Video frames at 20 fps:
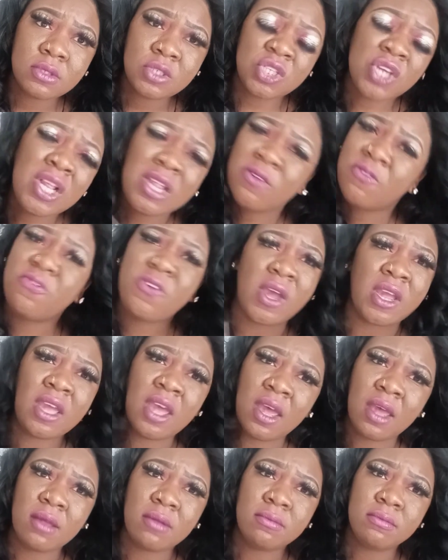Shut the fuck
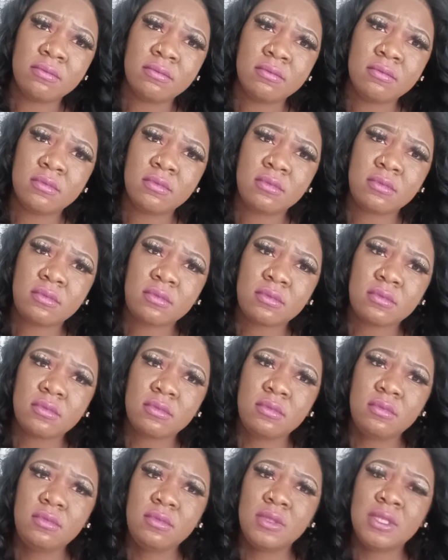up.
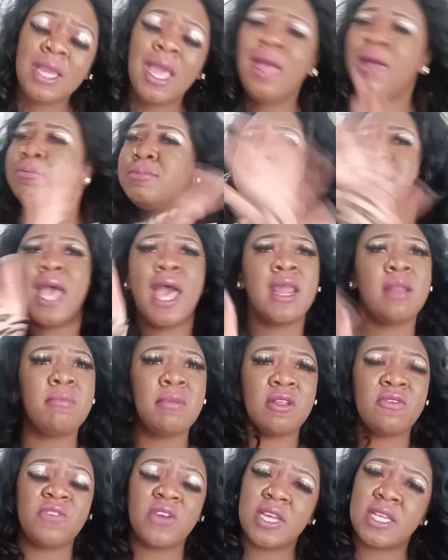I'm tired
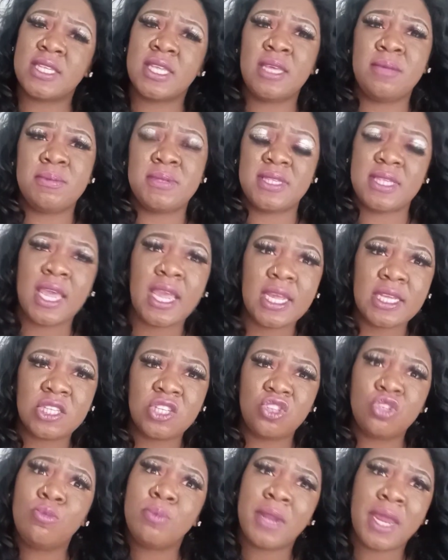of motherfuckers keep saying
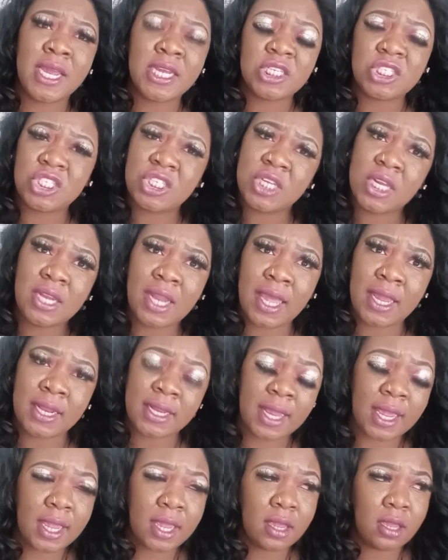stupid ass shit like
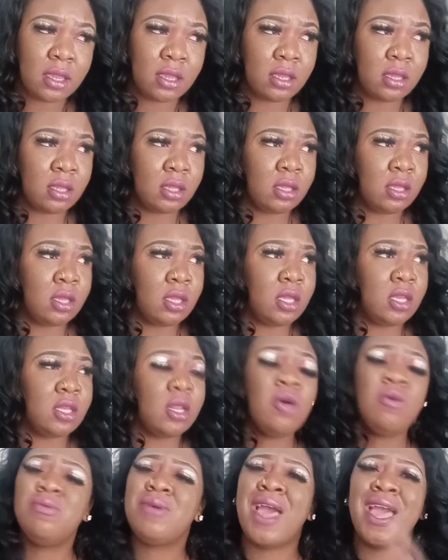that.
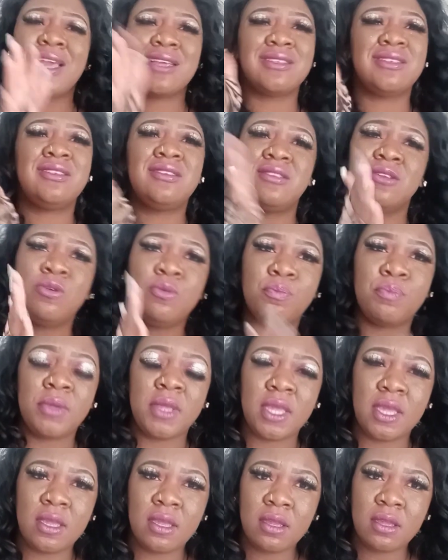Don't act
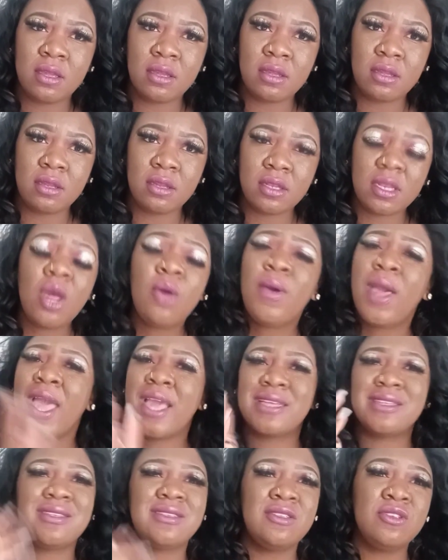stupid. Don't
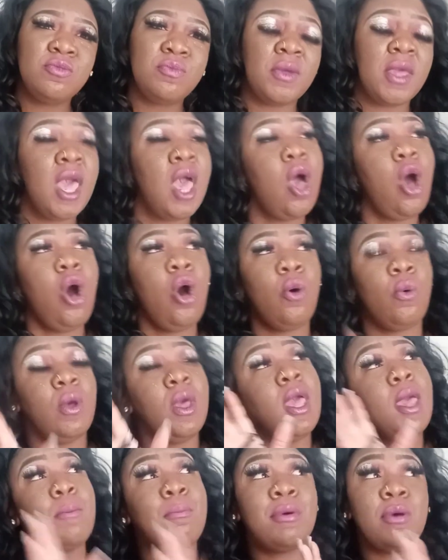act stupid. Oh,
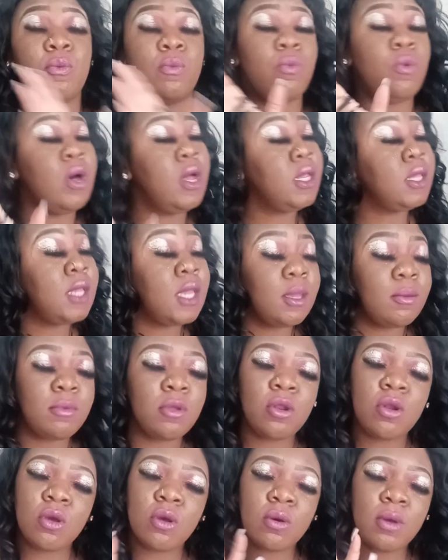but one
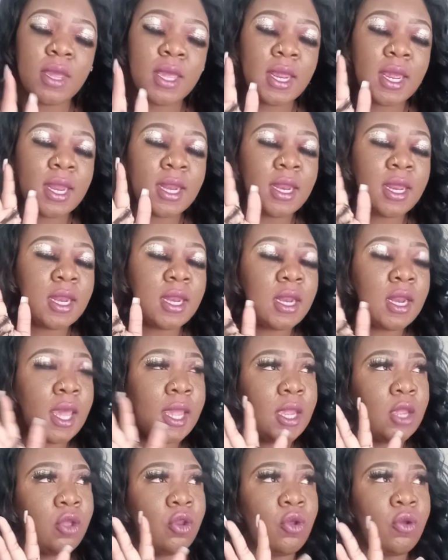thing, and then
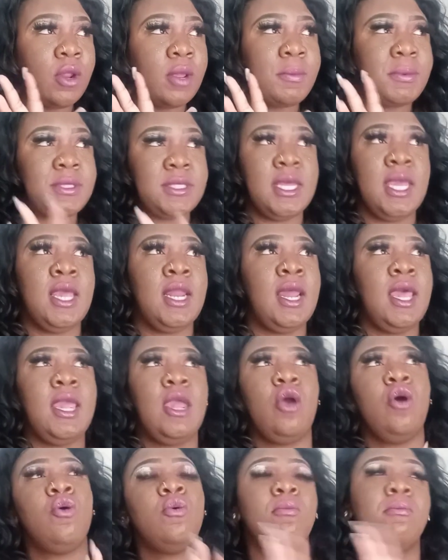they be saying
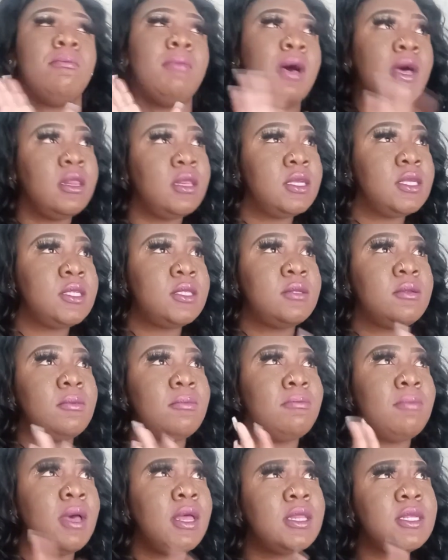oh,
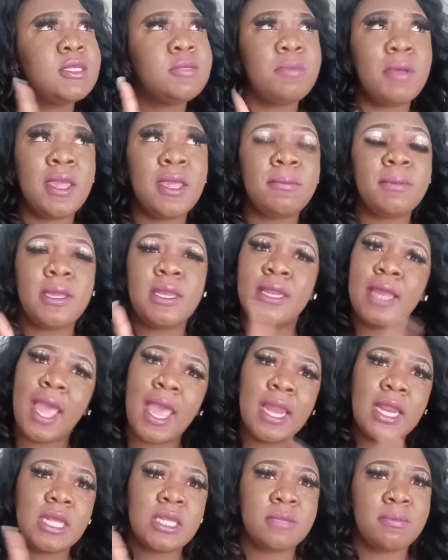mother's baby,
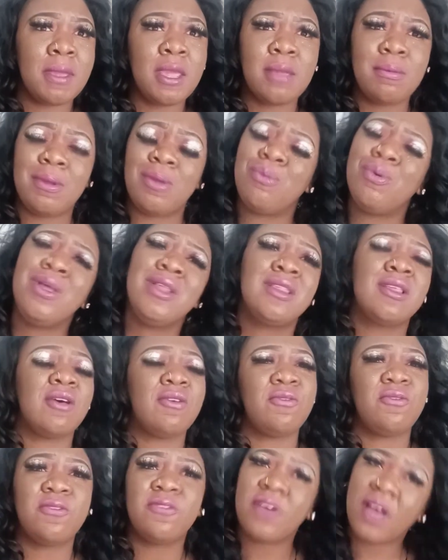daddy's maybe. What
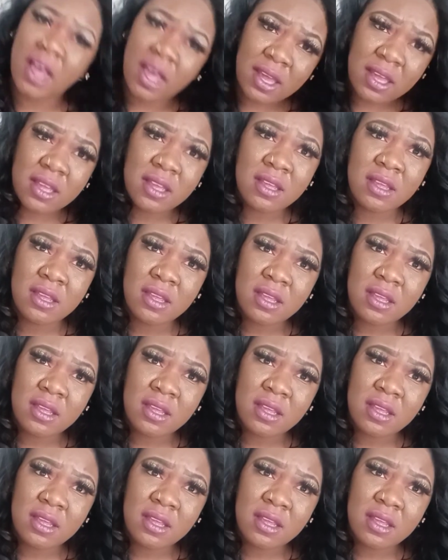the fuck?